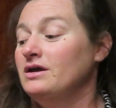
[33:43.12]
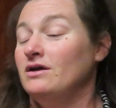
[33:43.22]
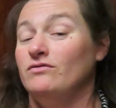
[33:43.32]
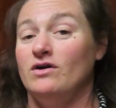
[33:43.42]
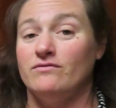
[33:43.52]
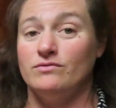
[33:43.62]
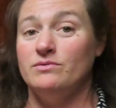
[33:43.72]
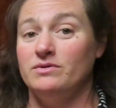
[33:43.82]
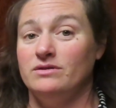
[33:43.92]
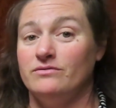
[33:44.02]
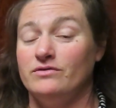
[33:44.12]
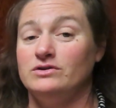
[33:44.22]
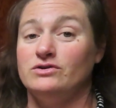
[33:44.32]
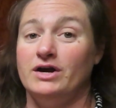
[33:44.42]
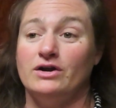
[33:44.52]
If you have room in the
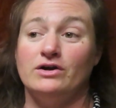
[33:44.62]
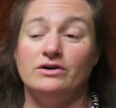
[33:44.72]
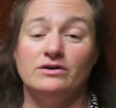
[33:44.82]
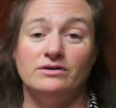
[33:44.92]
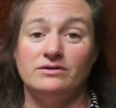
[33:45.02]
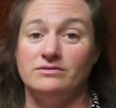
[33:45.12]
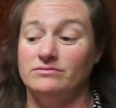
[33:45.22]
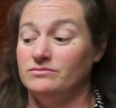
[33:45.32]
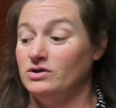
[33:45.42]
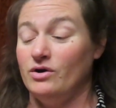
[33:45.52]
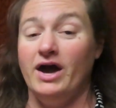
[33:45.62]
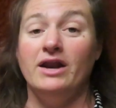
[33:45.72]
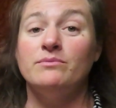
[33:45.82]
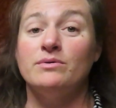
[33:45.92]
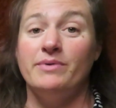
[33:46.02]
refrigerator, go
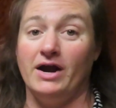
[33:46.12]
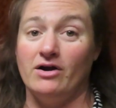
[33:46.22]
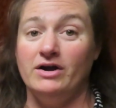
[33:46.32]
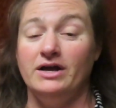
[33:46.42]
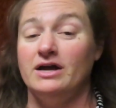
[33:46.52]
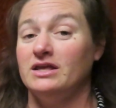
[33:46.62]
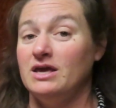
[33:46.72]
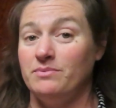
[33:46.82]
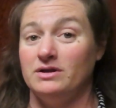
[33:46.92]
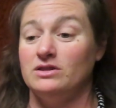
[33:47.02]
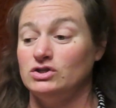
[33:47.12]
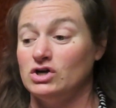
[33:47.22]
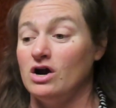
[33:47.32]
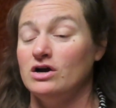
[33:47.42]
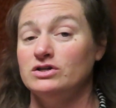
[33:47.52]
ahead and prepare it and keep it in the
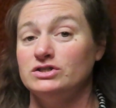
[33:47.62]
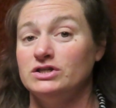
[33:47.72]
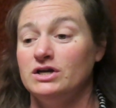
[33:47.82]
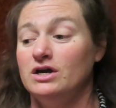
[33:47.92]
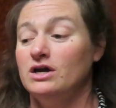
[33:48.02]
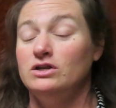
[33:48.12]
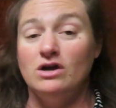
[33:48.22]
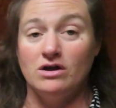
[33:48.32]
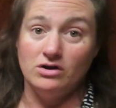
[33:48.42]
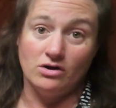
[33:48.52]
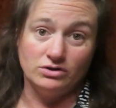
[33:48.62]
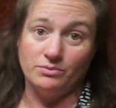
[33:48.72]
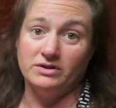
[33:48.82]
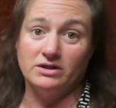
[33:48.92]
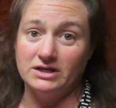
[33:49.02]
jars. You know,
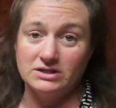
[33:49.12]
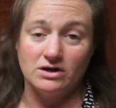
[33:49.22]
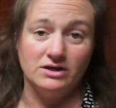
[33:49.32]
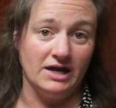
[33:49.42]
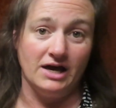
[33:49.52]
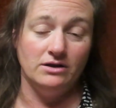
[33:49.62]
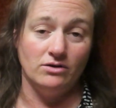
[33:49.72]
don't put the lids on yet.